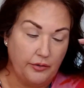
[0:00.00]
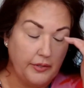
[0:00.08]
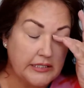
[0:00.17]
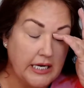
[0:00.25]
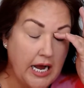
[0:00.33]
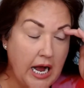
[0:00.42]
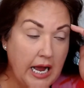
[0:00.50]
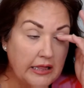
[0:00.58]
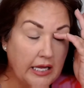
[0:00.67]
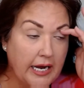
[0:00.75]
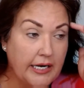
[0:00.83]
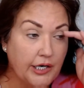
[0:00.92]

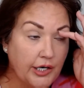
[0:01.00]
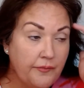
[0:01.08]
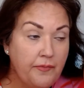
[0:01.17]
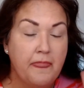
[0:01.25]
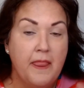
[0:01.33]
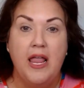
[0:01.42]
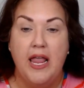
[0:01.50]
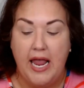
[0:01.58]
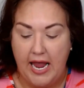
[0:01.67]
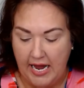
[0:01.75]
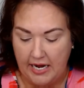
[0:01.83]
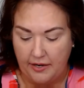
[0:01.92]
highlighter.
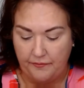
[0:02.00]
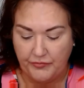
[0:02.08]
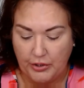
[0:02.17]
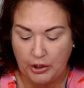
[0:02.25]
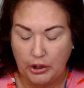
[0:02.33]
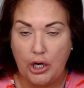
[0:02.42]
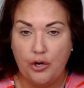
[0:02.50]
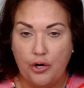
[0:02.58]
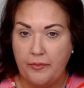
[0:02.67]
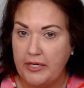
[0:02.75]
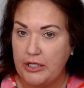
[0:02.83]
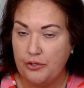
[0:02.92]
Glow can be
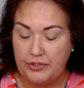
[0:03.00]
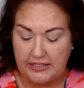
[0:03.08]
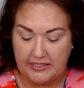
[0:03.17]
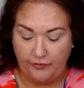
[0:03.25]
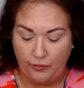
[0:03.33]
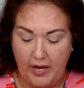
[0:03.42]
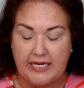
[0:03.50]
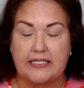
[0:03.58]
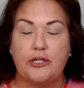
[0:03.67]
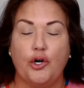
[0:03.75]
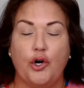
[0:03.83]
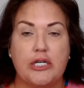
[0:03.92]
used in different ways.
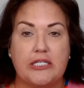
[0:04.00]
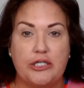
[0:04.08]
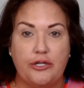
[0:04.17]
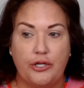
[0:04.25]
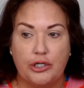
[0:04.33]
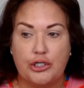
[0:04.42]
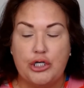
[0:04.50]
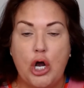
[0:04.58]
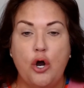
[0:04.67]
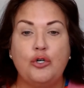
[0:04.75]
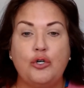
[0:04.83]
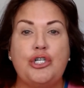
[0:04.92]
There's
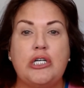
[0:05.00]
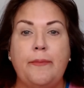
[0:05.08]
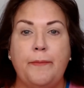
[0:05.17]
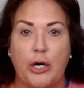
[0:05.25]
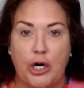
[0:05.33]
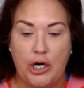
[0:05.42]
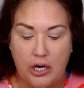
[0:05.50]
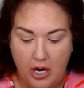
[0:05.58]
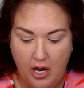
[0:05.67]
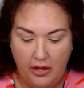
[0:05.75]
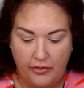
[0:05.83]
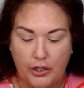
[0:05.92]
no shimmer.
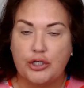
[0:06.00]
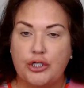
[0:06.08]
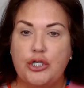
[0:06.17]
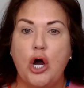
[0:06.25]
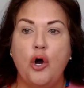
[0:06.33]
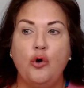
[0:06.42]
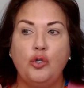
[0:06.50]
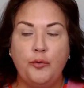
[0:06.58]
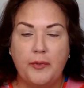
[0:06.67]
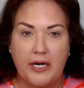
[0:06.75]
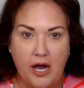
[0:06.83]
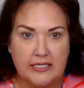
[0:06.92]
There's no
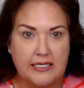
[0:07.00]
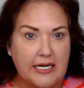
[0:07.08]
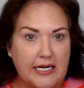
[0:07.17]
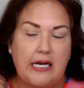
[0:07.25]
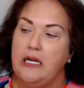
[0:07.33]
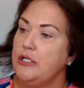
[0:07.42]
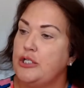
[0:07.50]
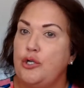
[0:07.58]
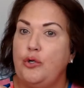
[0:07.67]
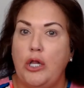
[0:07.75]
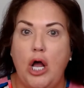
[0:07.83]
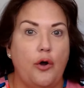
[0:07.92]
luminosity to
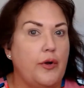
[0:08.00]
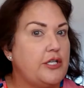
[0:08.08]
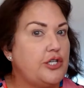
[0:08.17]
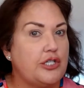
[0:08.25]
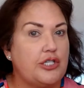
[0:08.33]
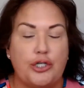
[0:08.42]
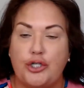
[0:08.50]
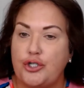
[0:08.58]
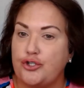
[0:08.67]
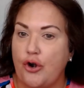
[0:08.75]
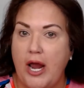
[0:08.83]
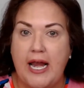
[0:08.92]
glow. It's just a
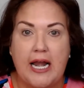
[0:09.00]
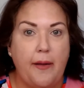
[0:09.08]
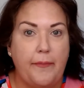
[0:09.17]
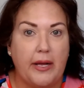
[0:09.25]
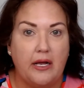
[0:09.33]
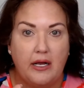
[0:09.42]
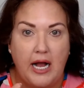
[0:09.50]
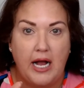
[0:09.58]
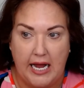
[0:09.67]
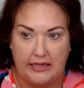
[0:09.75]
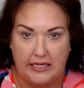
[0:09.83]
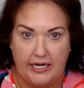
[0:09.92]
straight up
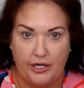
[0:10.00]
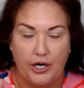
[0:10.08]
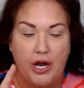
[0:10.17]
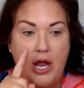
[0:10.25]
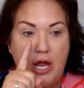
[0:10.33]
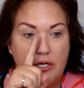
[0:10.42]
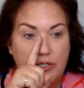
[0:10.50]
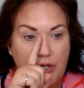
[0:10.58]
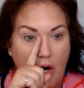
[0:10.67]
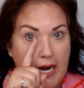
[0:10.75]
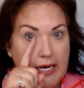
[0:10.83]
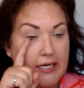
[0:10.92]
highlighter.
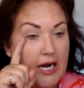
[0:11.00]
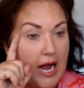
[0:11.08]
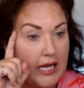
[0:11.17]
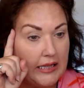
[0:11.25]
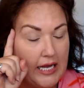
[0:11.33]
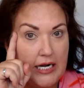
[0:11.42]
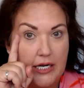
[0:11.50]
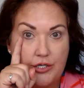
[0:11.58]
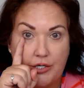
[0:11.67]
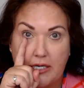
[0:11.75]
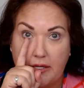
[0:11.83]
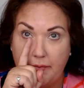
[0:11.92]
So I can highlight
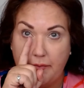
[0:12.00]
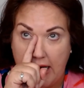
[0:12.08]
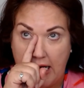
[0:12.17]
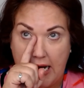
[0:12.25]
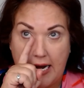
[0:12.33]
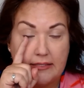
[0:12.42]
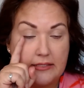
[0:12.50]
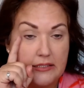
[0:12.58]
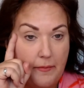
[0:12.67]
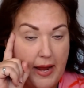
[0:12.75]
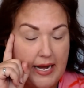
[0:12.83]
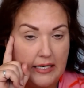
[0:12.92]
underneath my eyes to
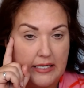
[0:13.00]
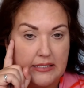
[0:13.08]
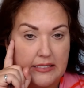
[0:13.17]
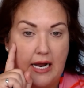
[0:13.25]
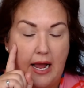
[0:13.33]
make it,